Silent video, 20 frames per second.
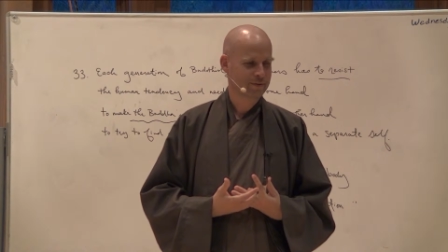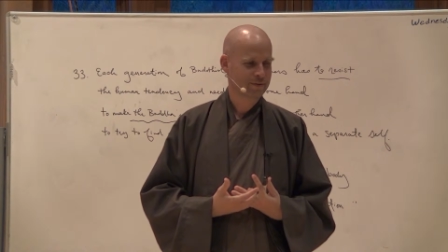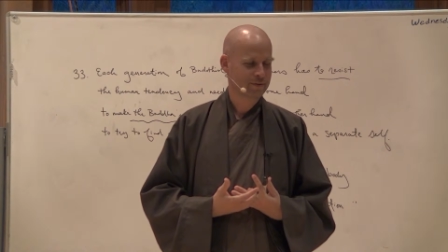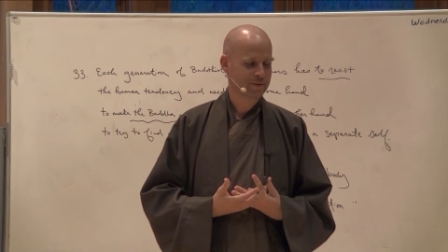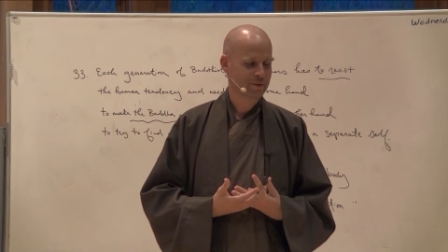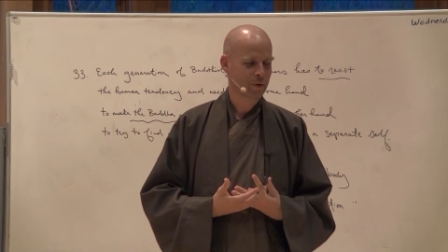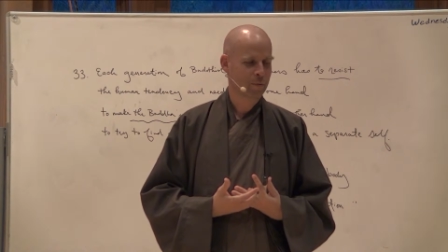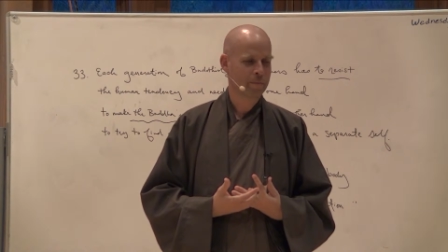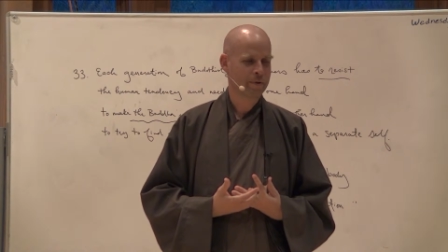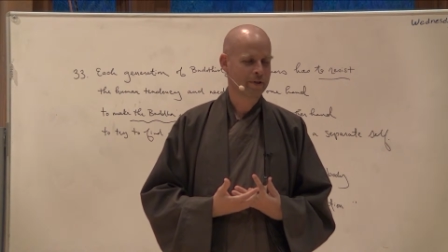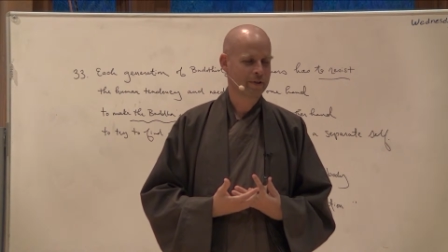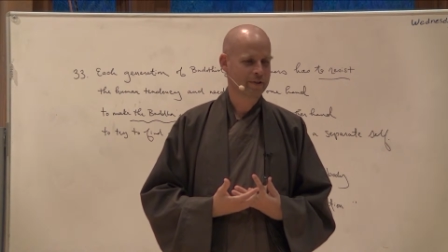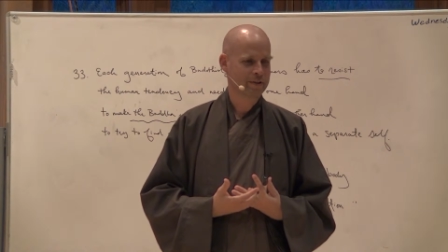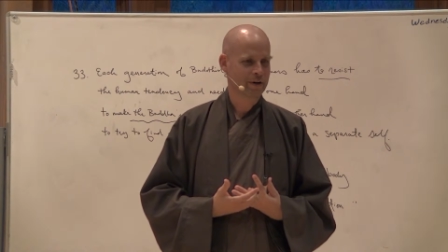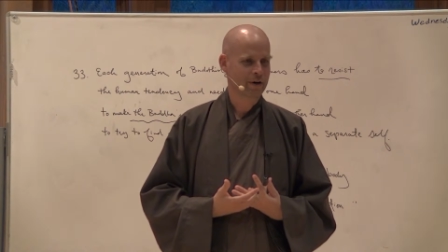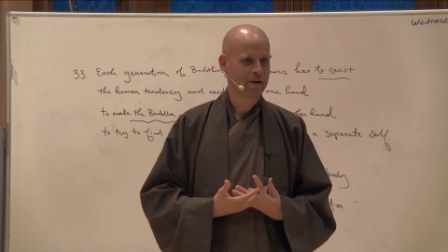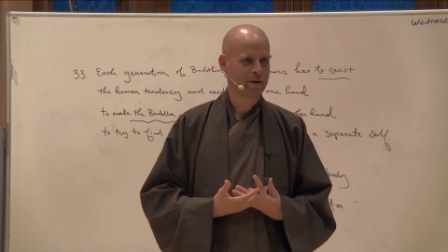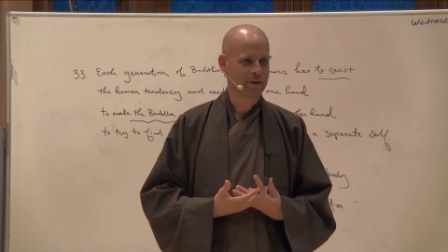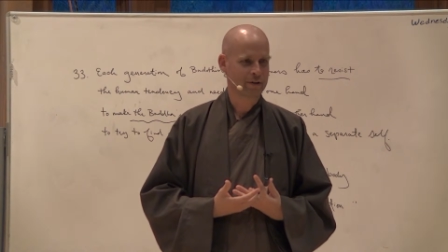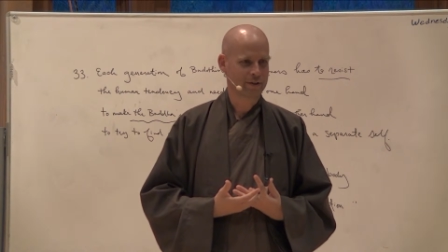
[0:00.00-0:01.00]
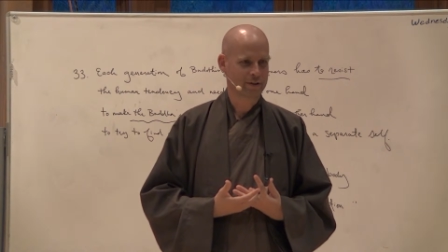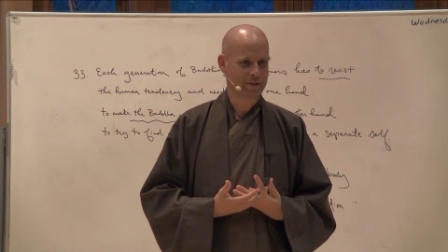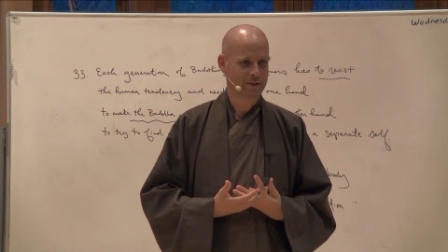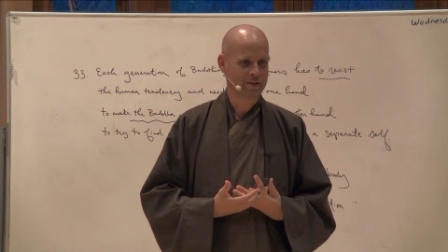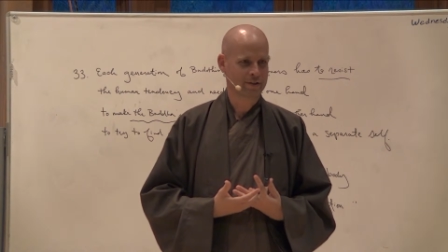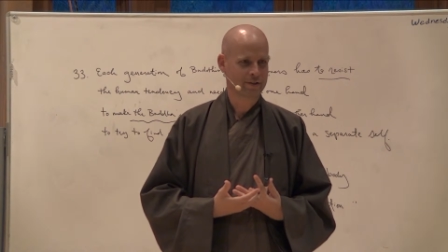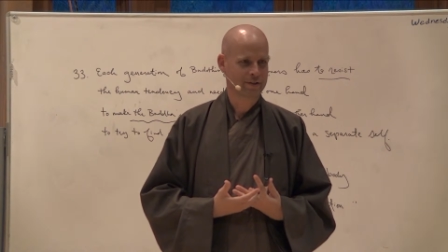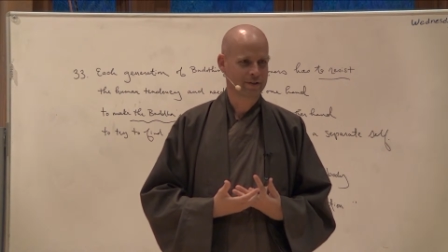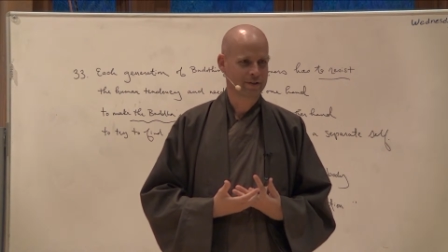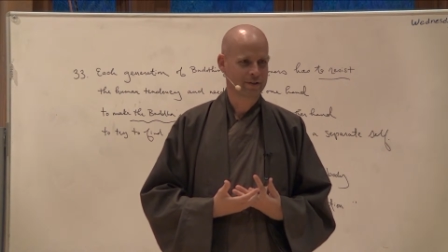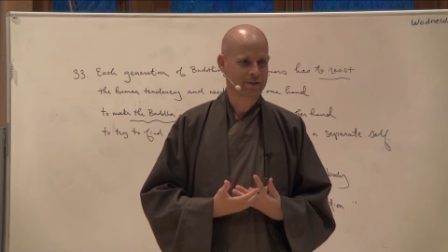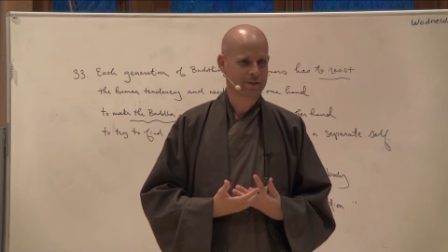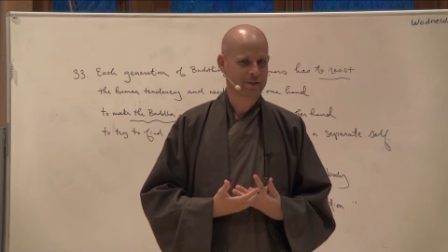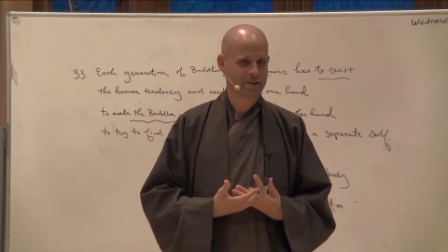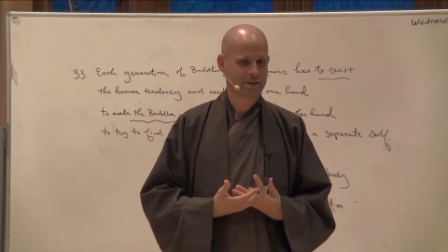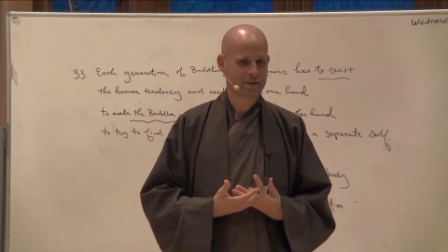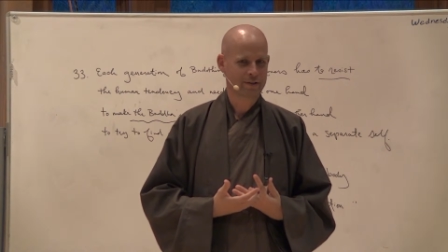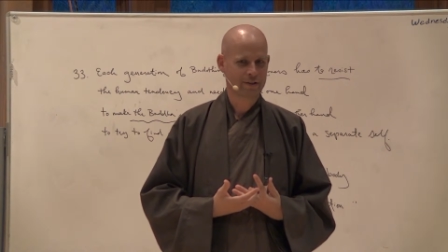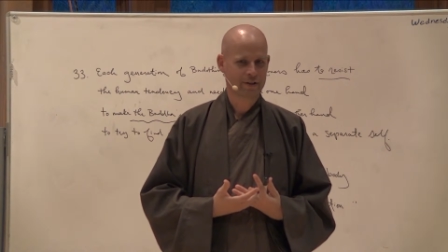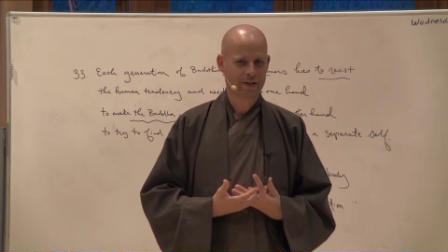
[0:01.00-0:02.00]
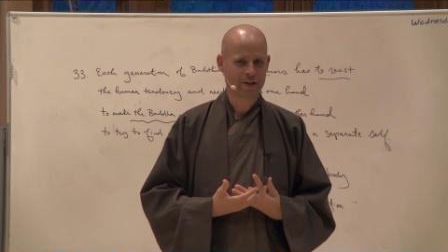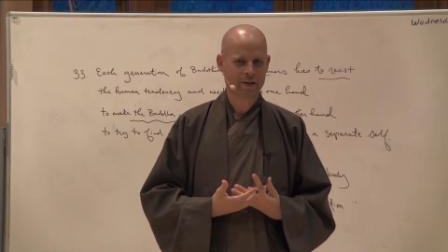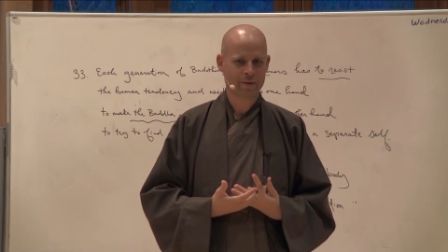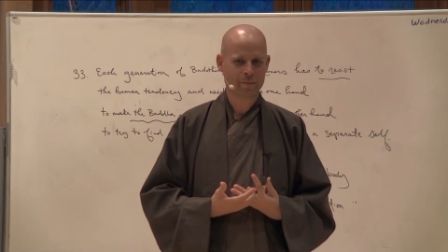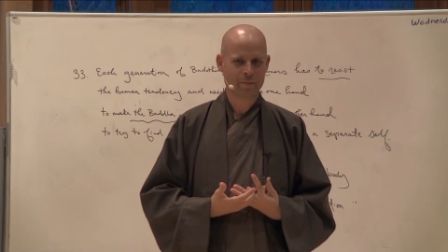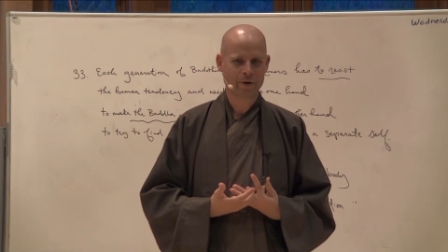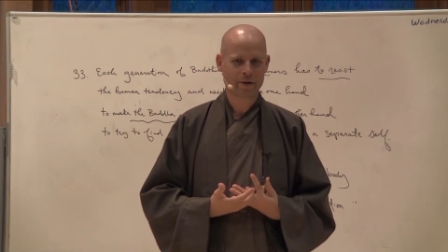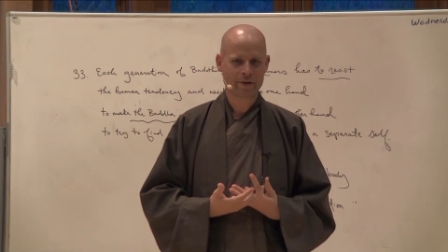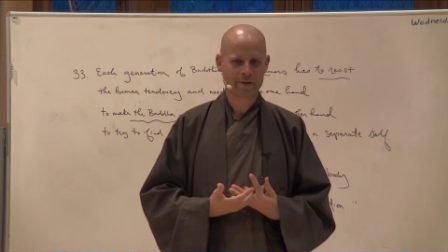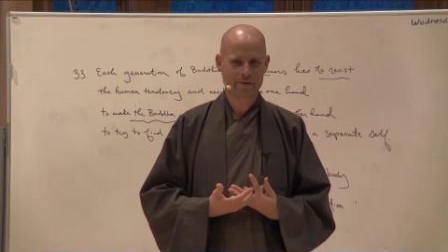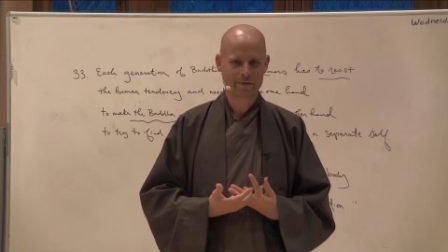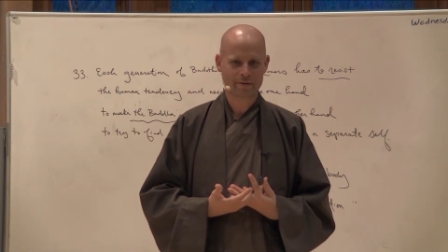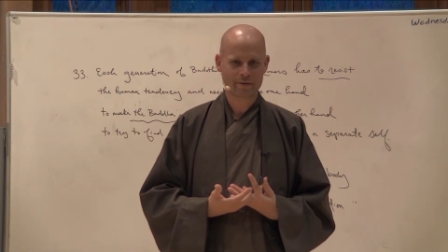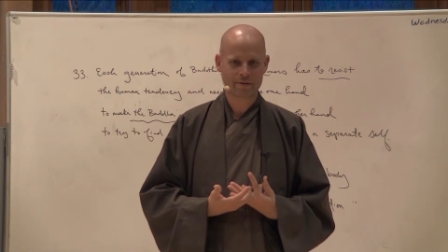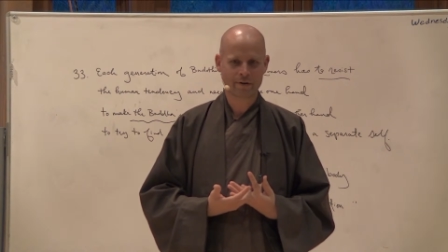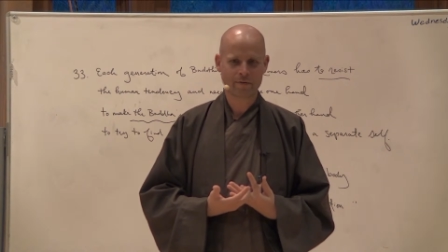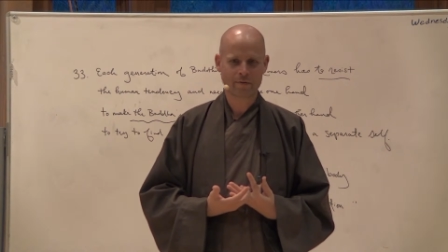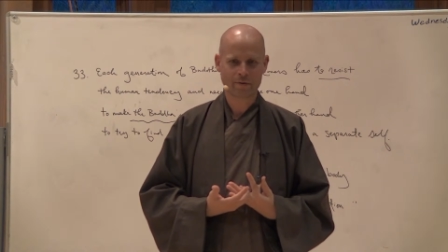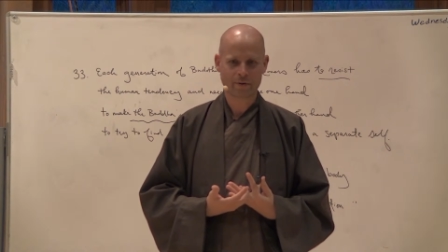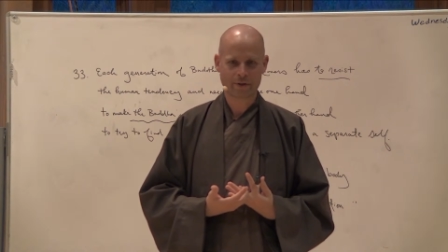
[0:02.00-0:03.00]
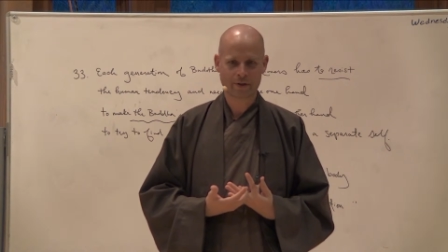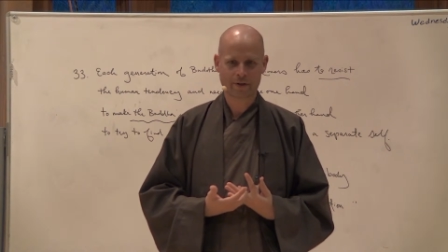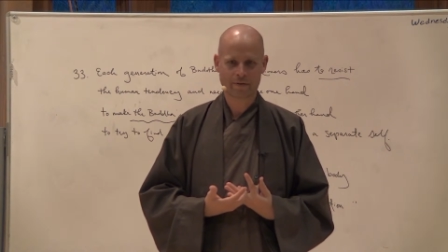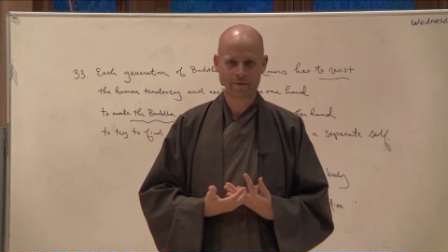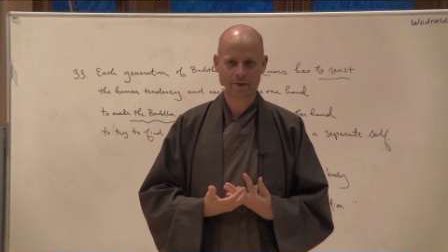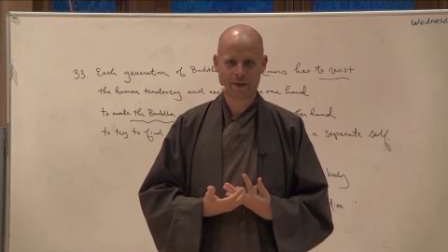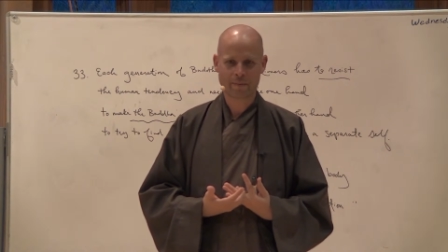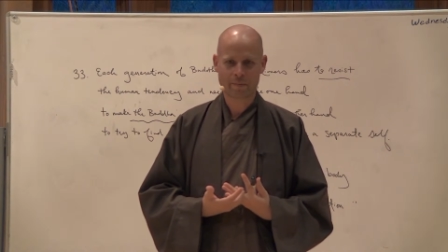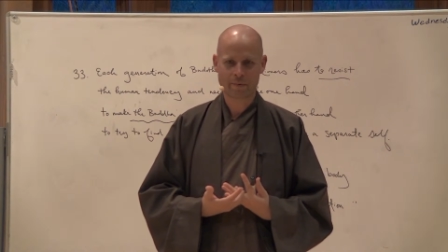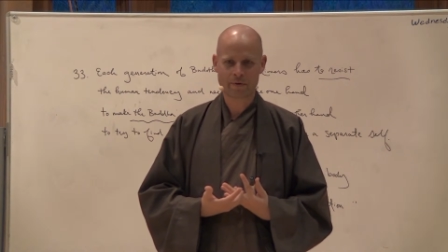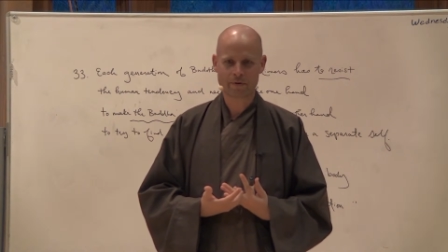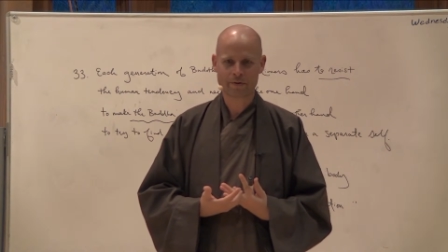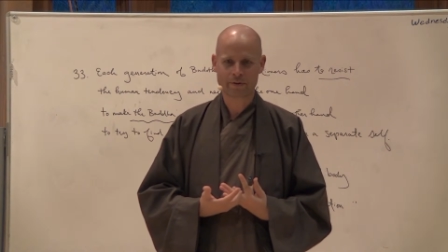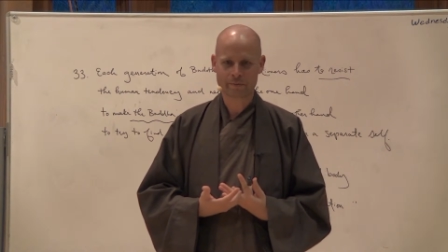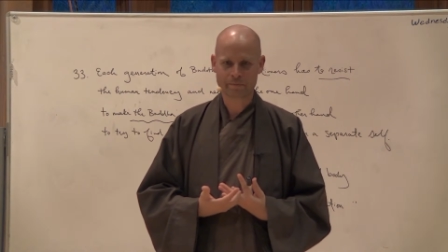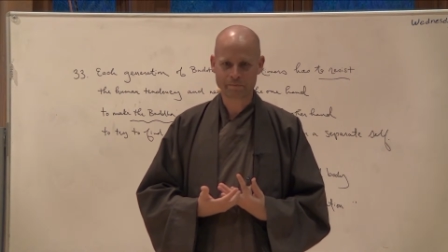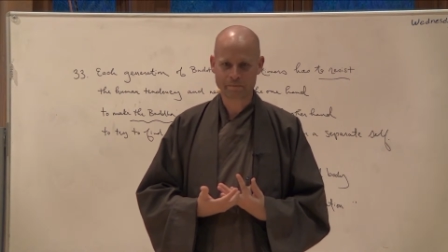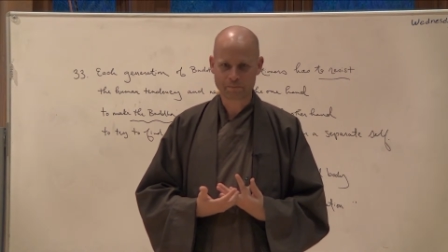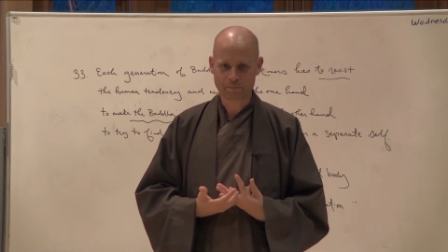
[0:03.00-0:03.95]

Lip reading: open his heart and embrace the suffering of that person.